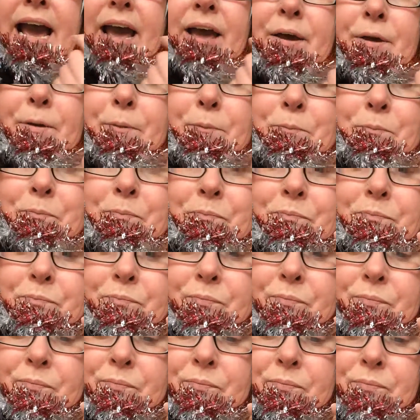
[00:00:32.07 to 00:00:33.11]

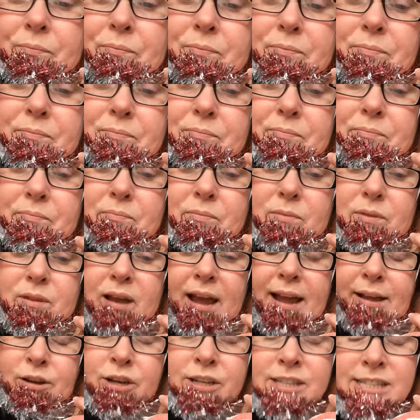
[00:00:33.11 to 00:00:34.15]

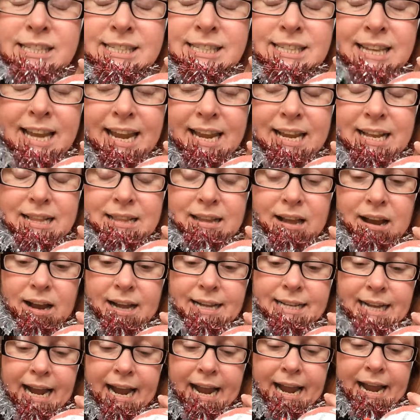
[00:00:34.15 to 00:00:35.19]
I could say that
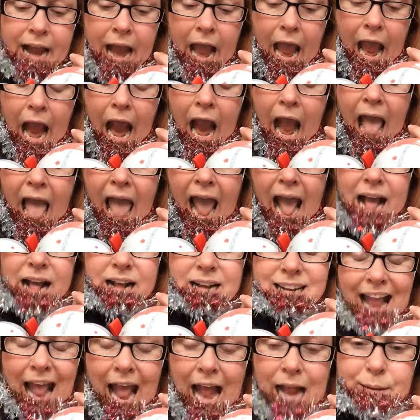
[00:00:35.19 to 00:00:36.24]
I've
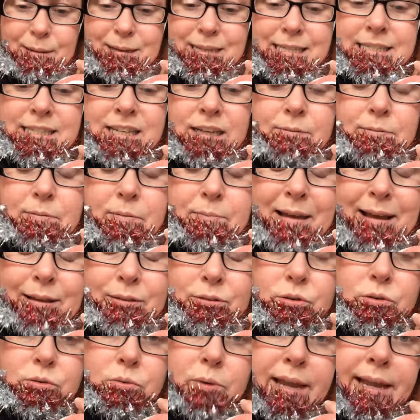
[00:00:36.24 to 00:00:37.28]
been stuck in my
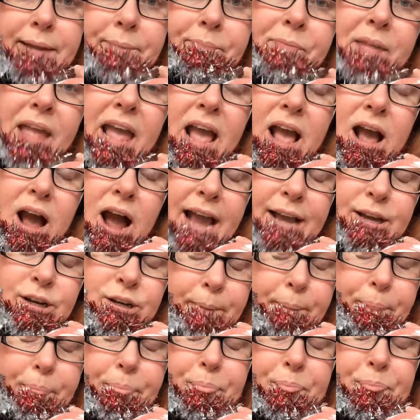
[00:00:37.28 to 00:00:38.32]
mouth all week. I
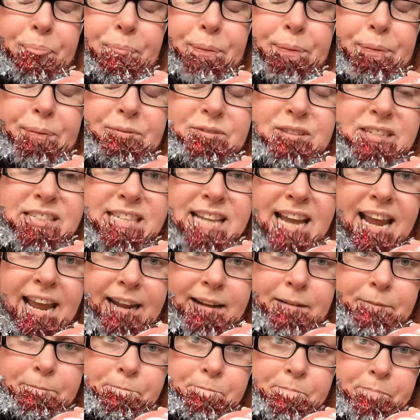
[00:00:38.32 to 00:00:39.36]
could
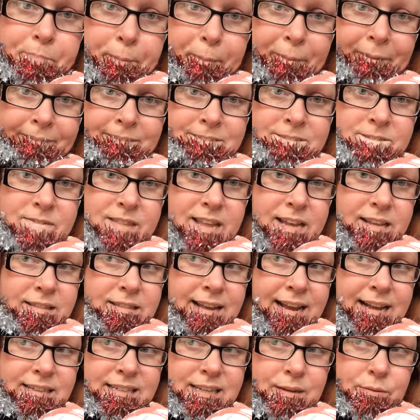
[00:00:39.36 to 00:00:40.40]
say
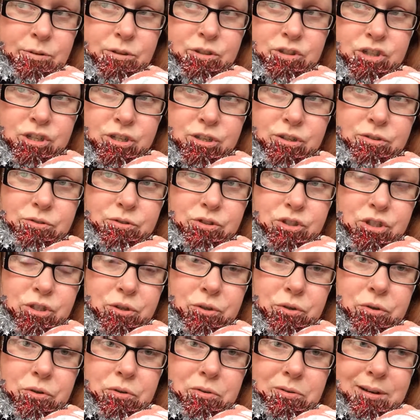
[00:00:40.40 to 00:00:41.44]
that it was due
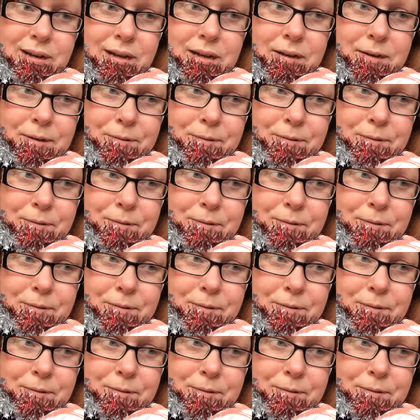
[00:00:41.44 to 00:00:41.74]
to